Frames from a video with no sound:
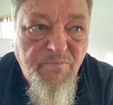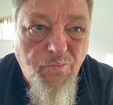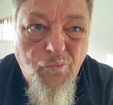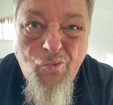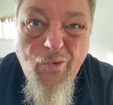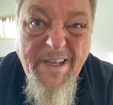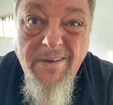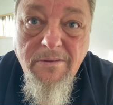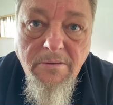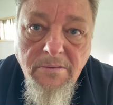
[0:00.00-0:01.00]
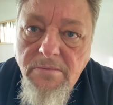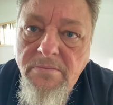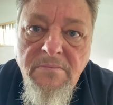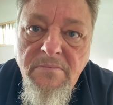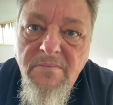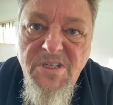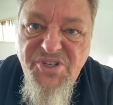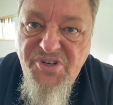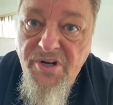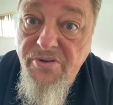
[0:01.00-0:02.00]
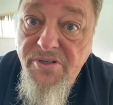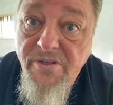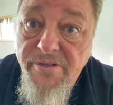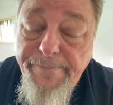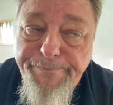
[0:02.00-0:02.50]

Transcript: renal stenosis.